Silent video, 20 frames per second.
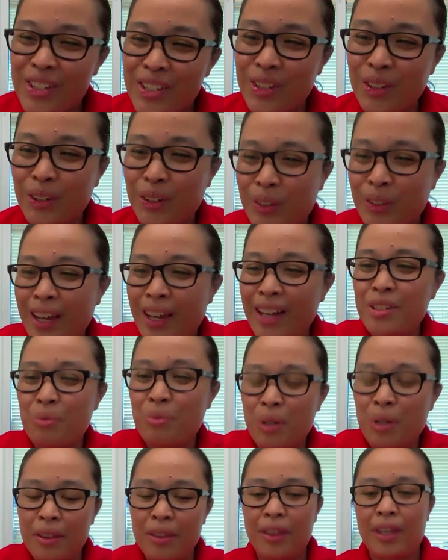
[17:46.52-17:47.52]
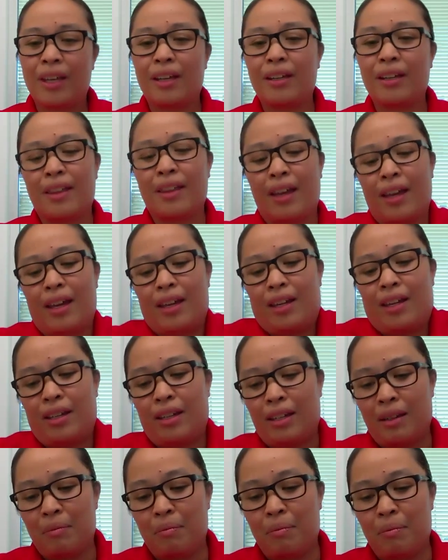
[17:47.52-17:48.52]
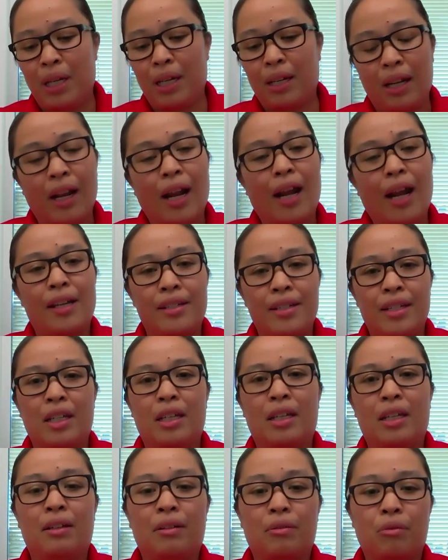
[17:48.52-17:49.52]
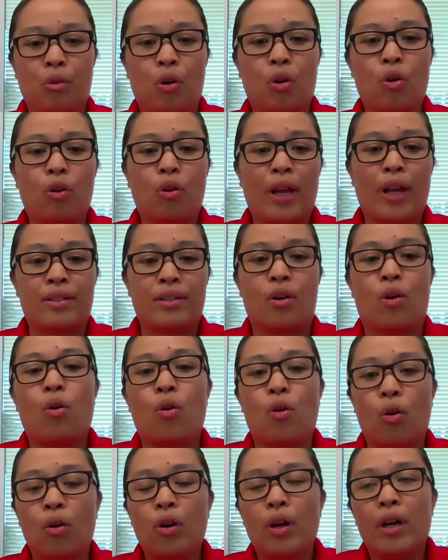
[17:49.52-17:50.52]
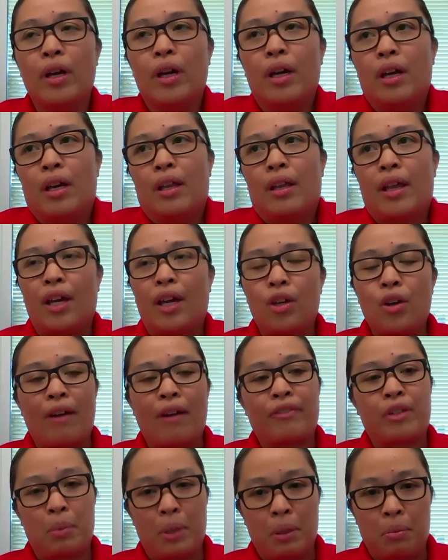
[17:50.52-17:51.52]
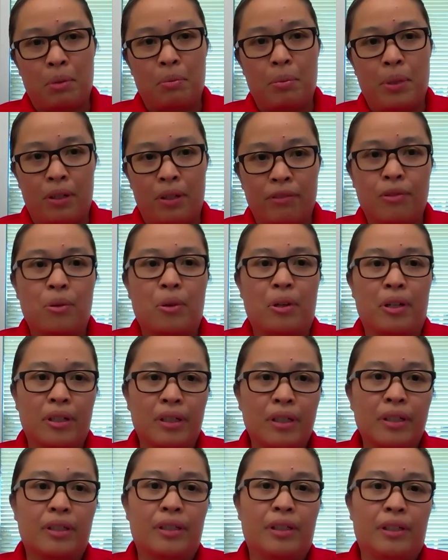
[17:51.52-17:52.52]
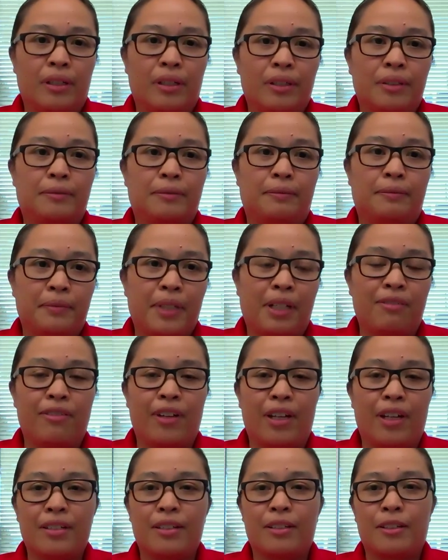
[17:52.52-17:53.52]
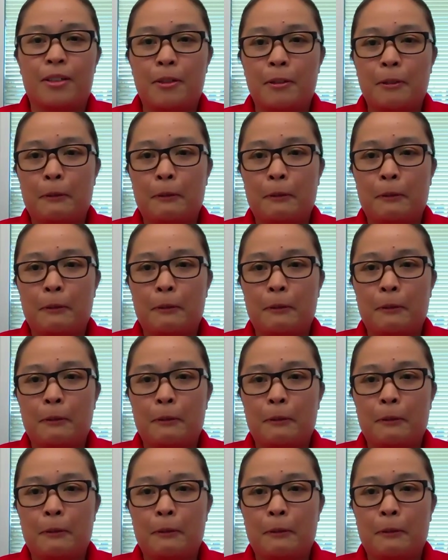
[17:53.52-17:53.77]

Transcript: so that's one thing that being in an it role as a whole that you have to be prepared for and face.